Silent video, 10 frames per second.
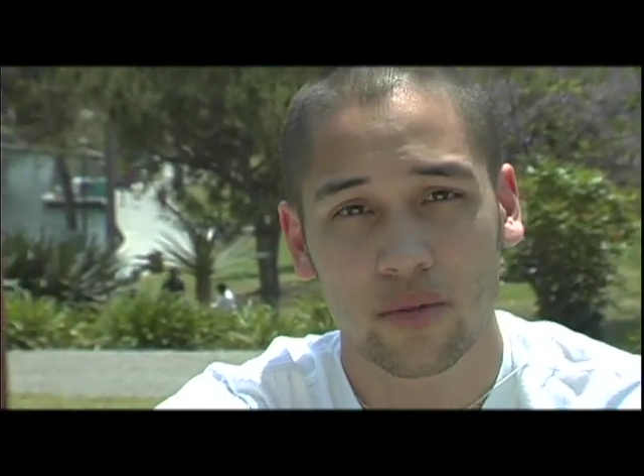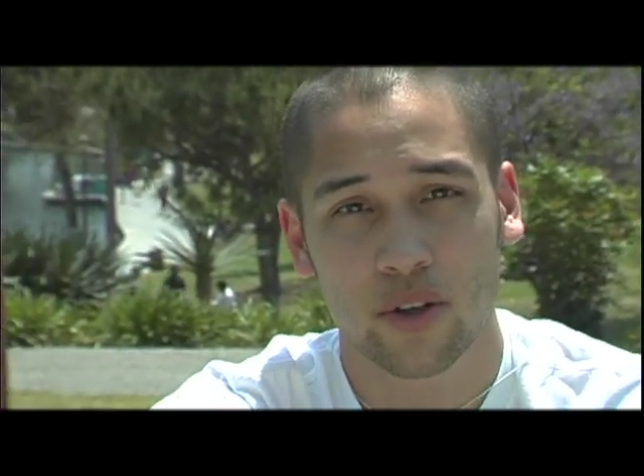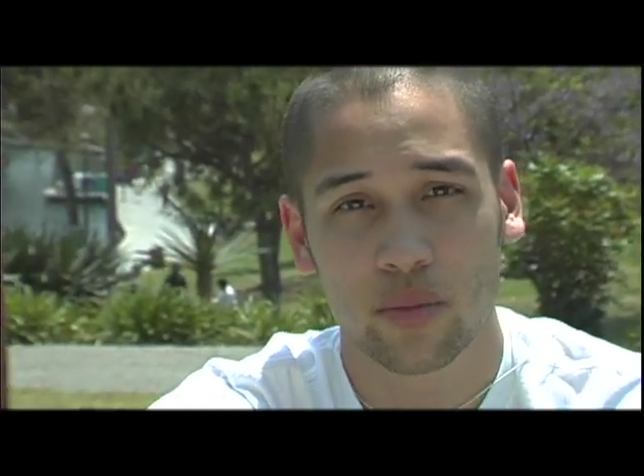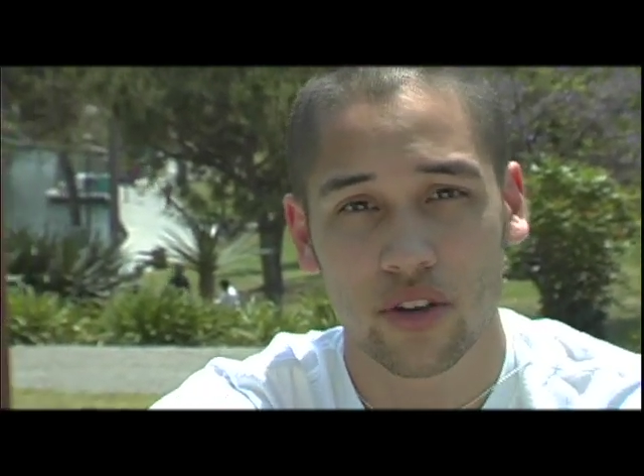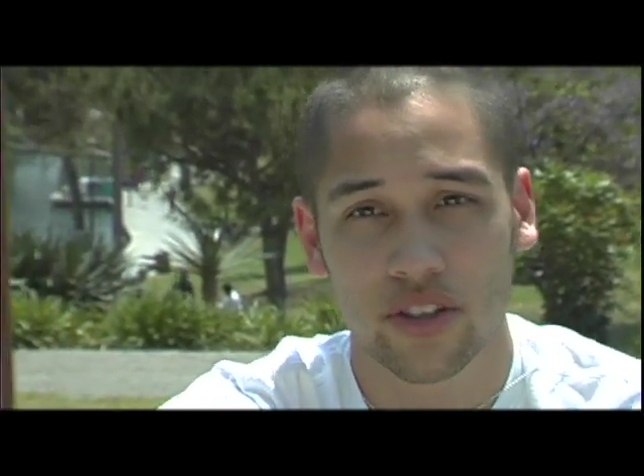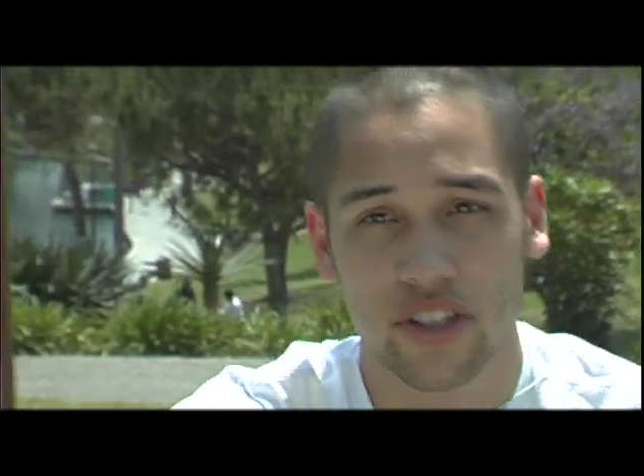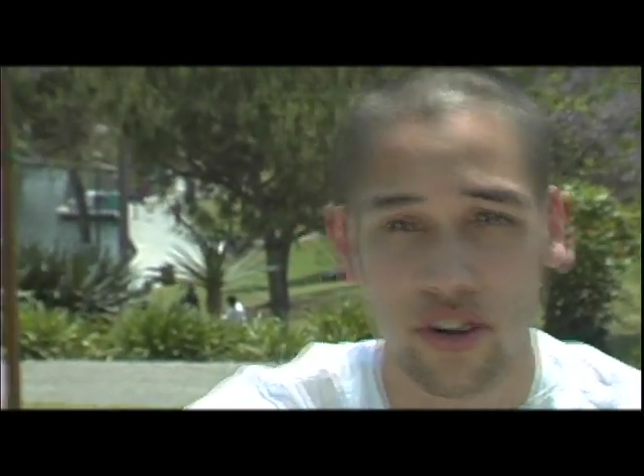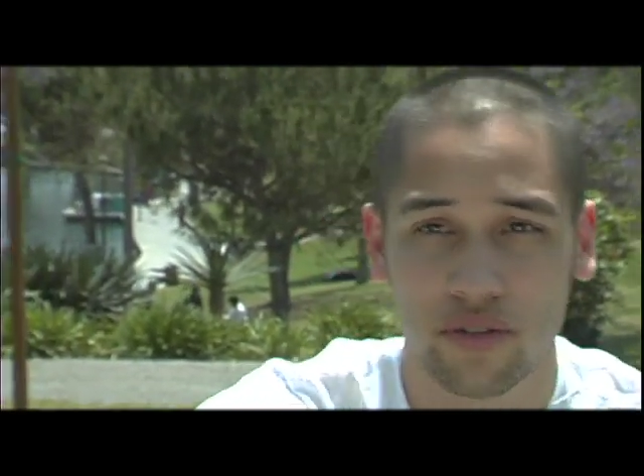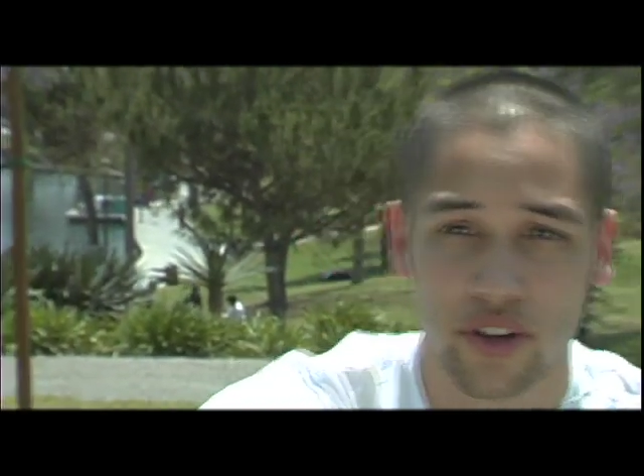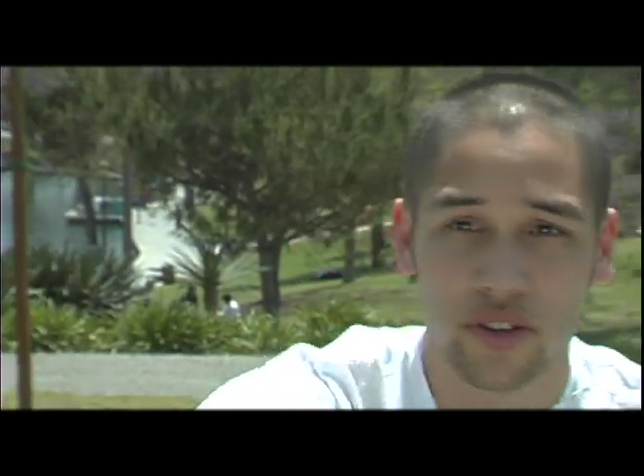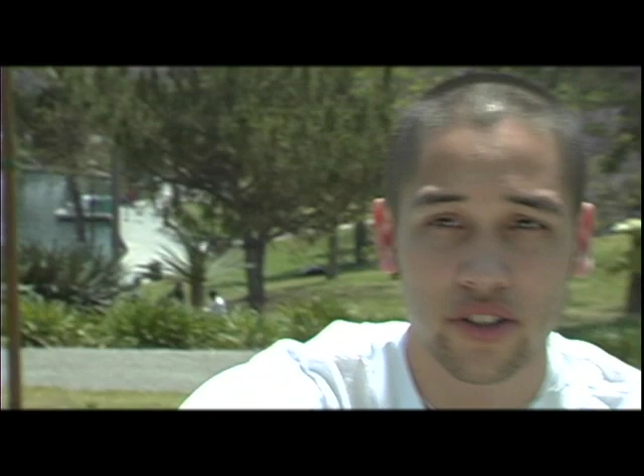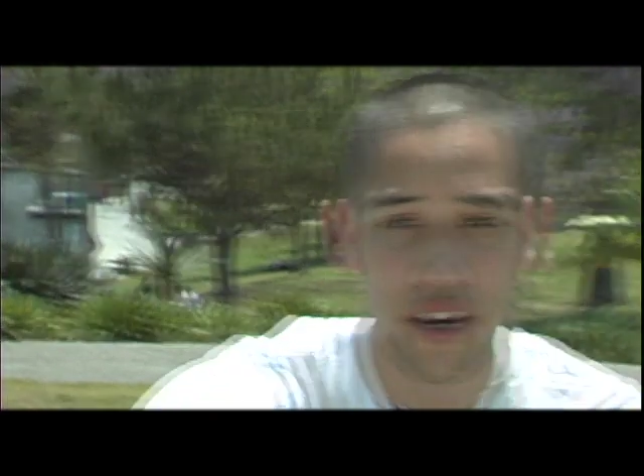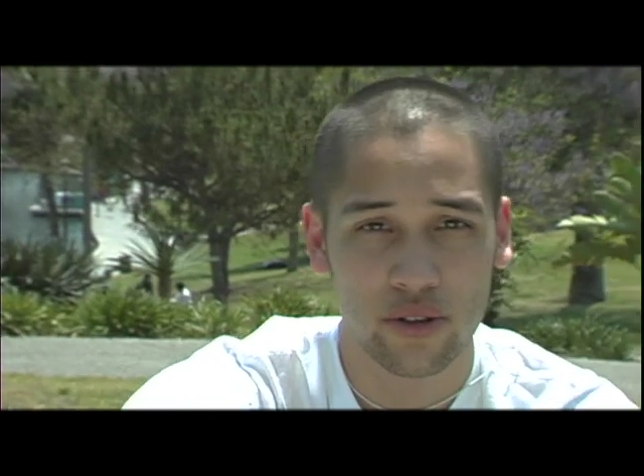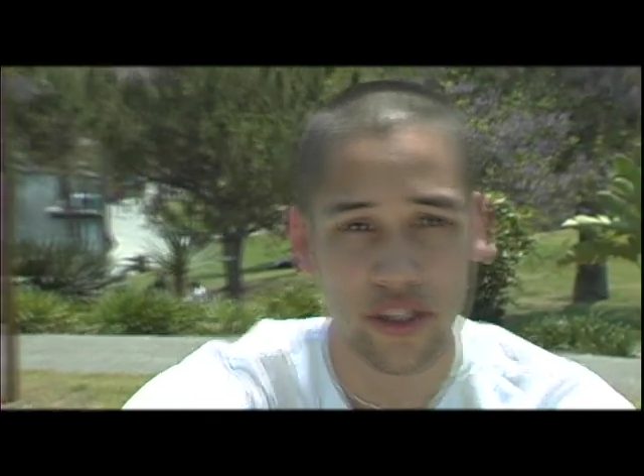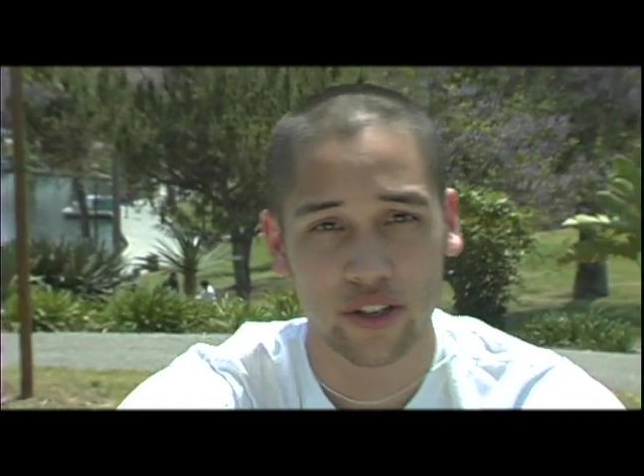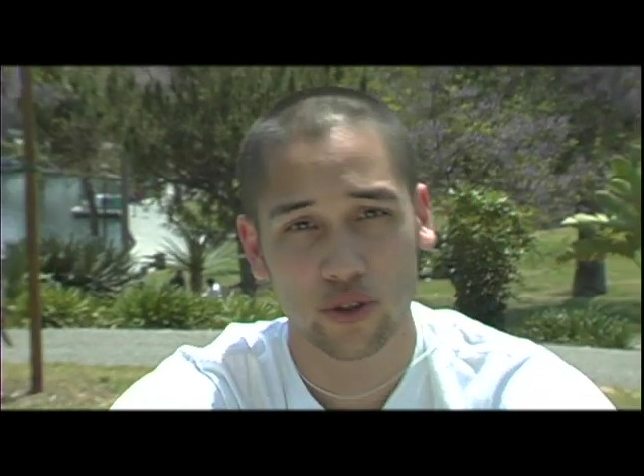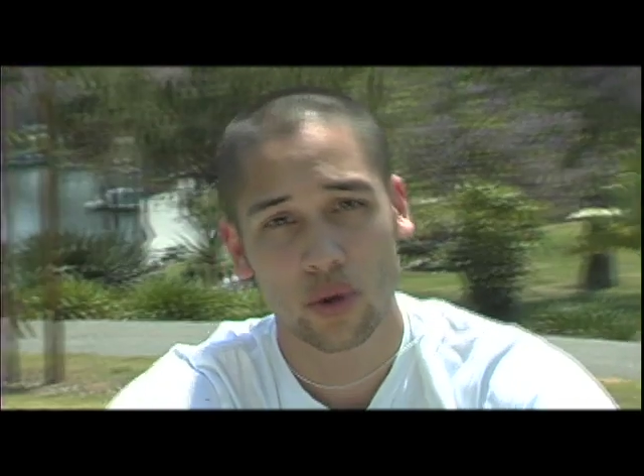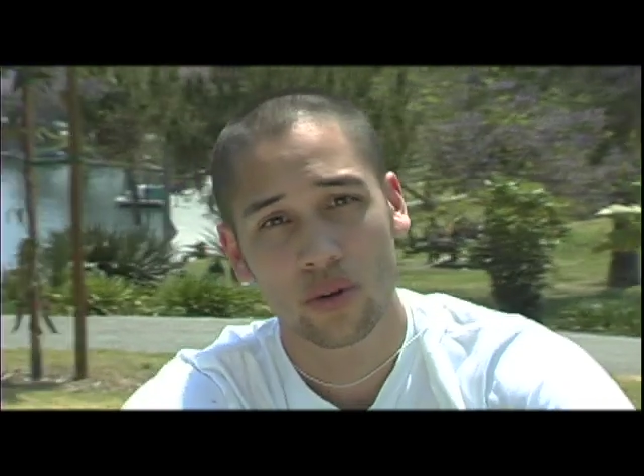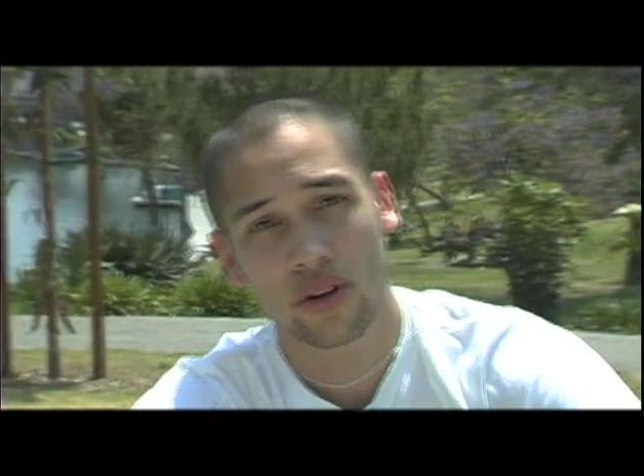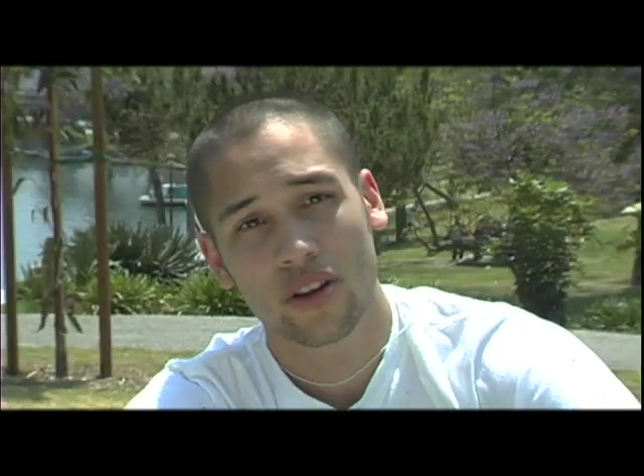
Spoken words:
the community center over there, Seattle Central.